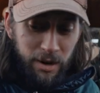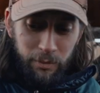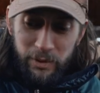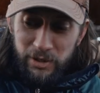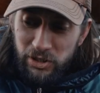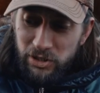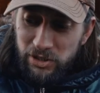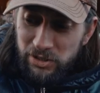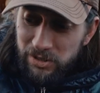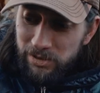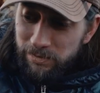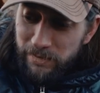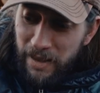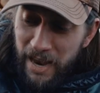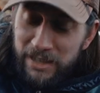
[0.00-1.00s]
We just
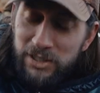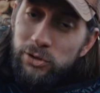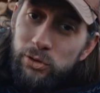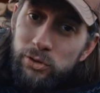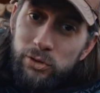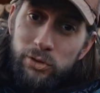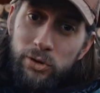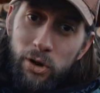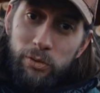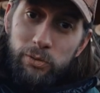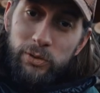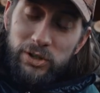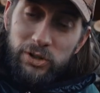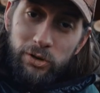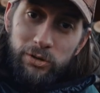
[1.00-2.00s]
ask you to not
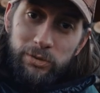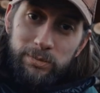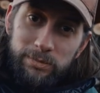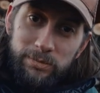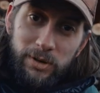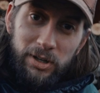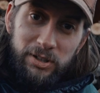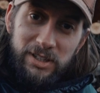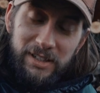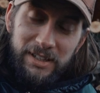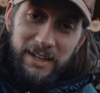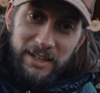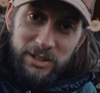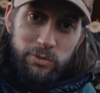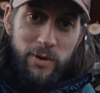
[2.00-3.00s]
return until
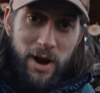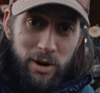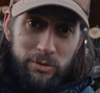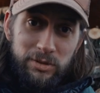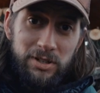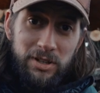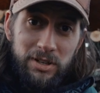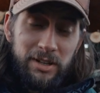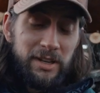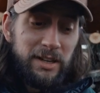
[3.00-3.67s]
the next round,